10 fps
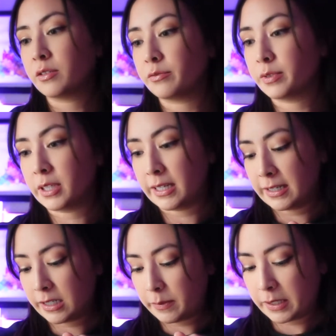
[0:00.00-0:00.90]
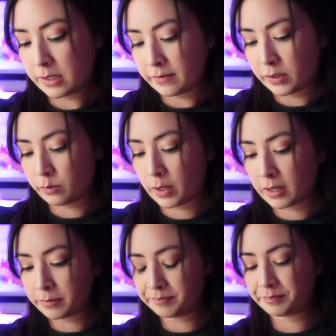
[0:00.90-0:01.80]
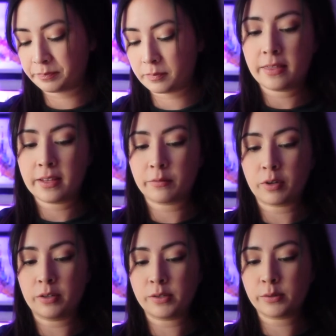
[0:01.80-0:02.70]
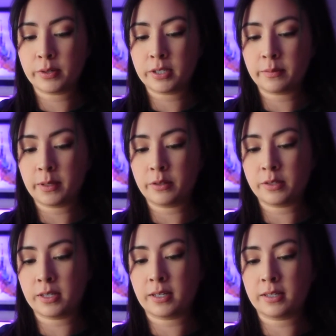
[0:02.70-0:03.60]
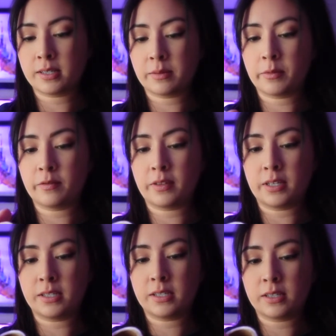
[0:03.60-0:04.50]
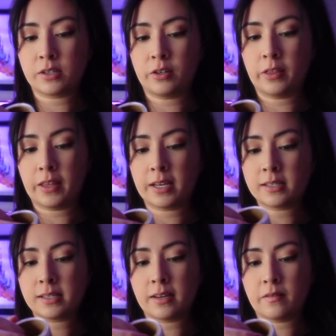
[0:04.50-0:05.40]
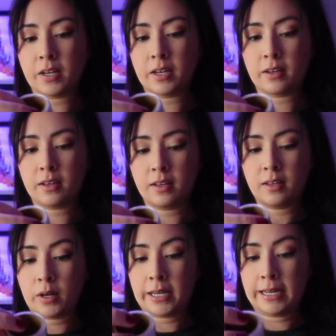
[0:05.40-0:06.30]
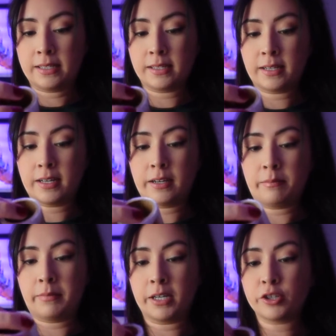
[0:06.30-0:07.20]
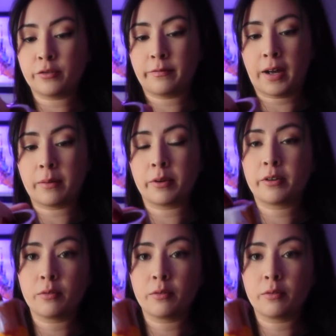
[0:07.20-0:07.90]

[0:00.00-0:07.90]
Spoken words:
really inexpensive as well. And then we're also going to be using some of this, it's called Thanksgiving organza and mesh fabric